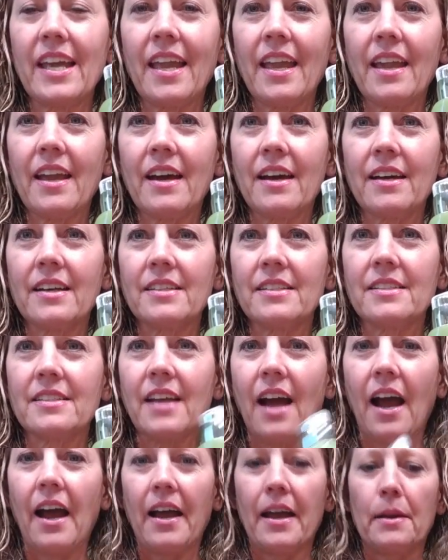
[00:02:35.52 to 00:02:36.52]
and
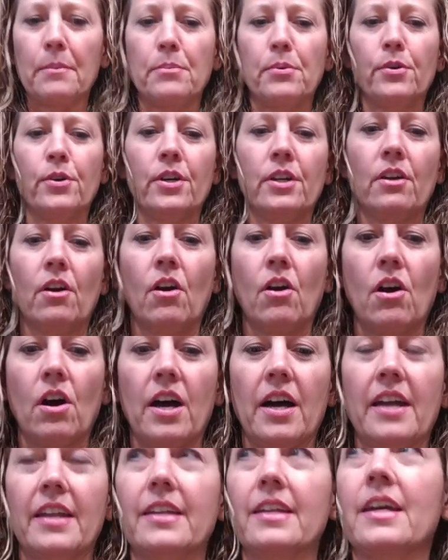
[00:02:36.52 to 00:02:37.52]
I put
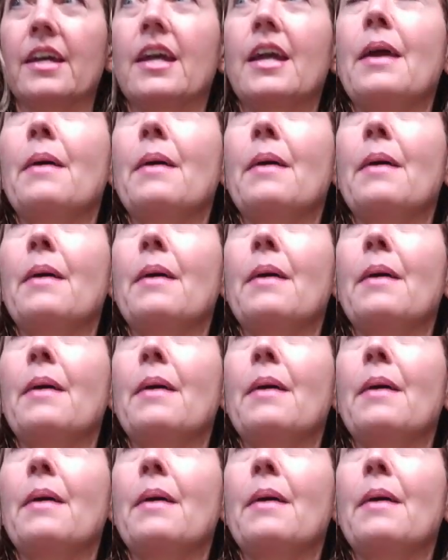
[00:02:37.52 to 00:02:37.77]
on